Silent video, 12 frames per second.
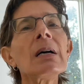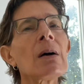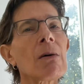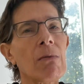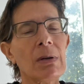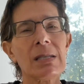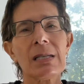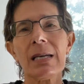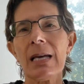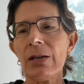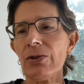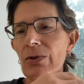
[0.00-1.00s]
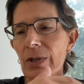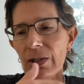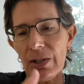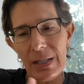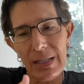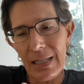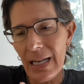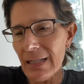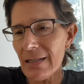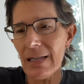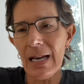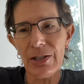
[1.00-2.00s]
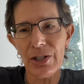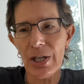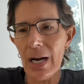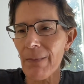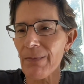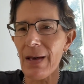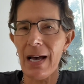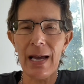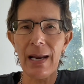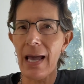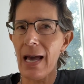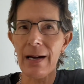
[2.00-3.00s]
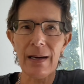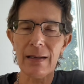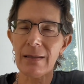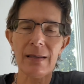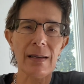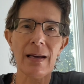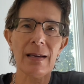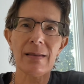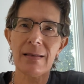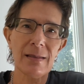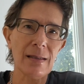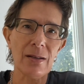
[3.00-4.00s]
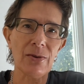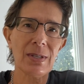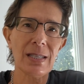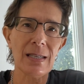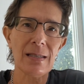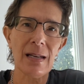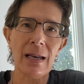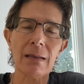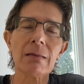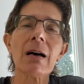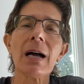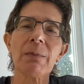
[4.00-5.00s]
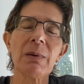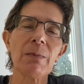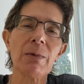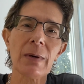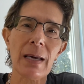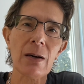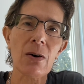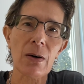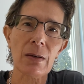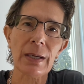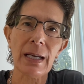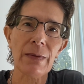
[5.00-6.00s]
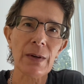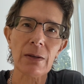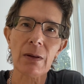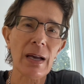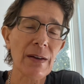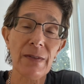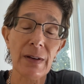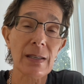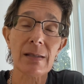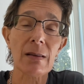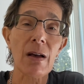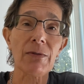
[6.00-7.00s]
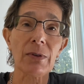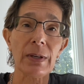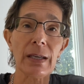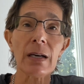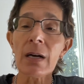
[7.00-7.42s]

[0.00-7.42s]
Once again, you can just dice that, chop that, add it into nice, seasoning. A lot of people get garlic in their life, and it's lovely.